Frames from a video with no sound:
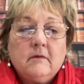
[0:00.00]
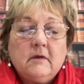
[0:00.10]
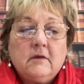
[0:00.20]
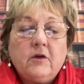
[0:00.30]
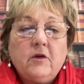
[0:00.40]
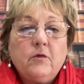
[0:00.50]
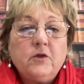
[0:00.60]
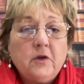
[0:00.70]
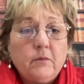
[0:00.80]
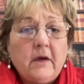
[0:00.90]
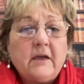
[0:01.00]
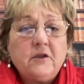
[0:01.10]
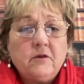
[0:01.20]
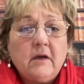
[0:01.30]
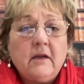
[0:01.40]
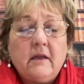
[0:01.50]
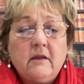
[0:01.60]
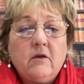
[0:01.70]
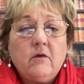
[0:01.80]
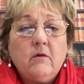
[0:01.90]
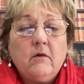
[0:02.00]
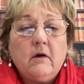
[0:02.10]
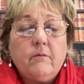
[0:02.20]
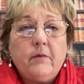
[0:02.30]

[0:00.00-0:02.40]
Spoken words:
So you should make sure that you